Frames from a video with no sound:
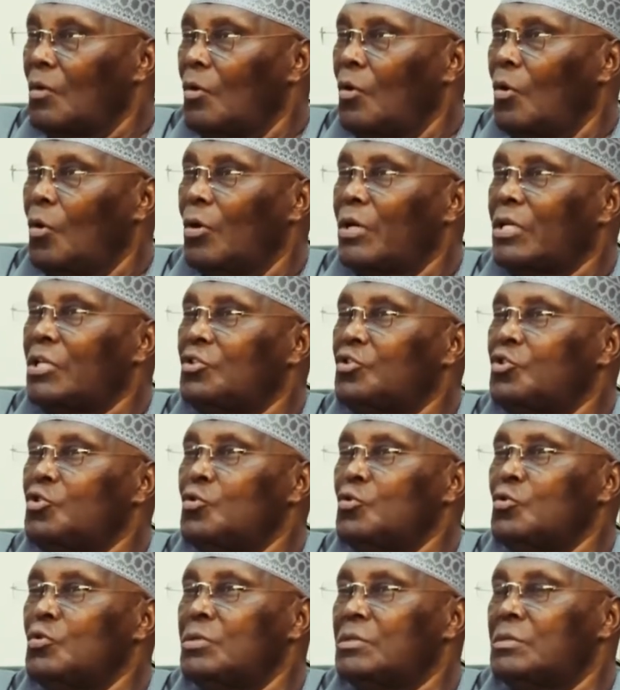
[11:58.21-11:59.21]
or
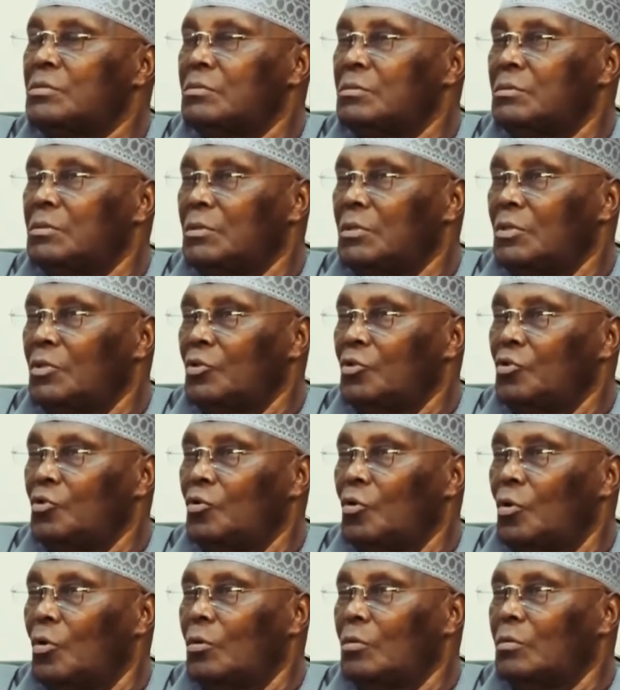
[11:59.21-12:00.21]
reduce,
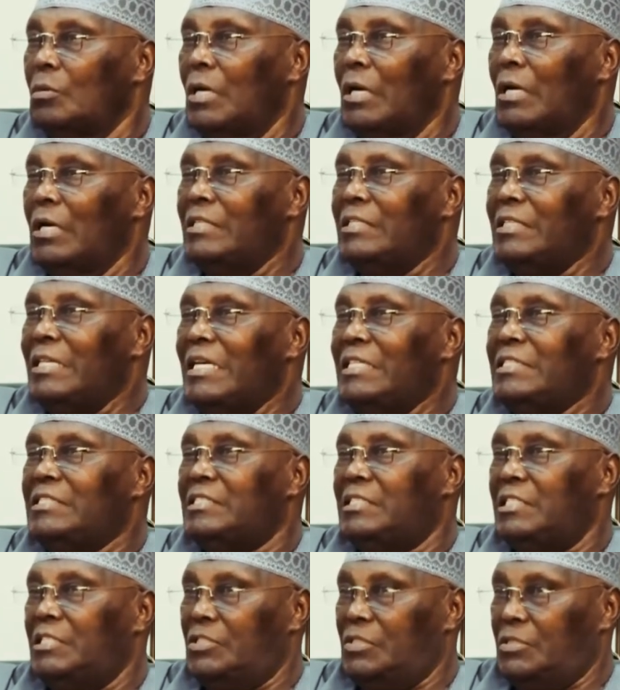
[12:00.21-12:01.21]
the
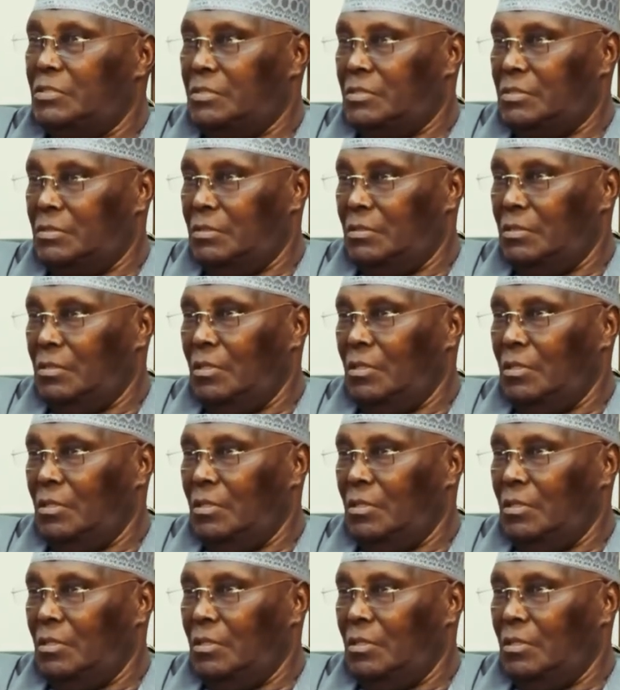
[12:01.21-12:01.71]
agitations.